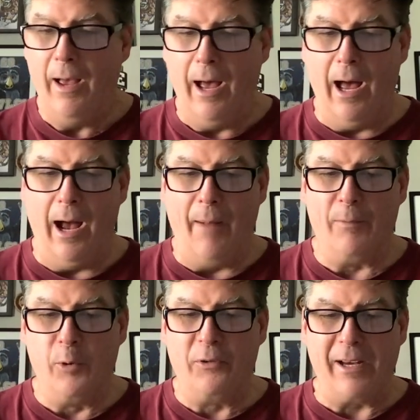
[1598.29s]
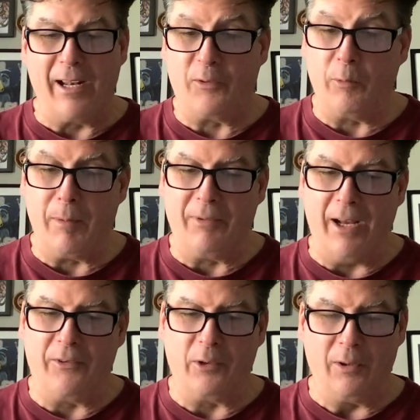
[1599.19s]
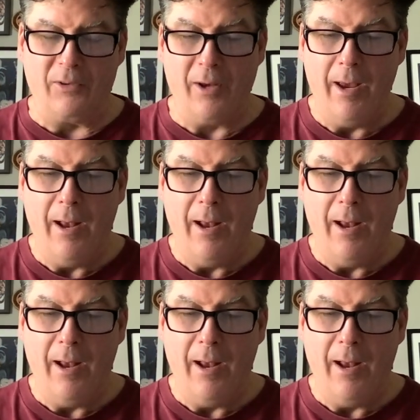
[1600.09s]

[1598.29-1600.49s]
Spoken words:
Louisiana sweeps that series.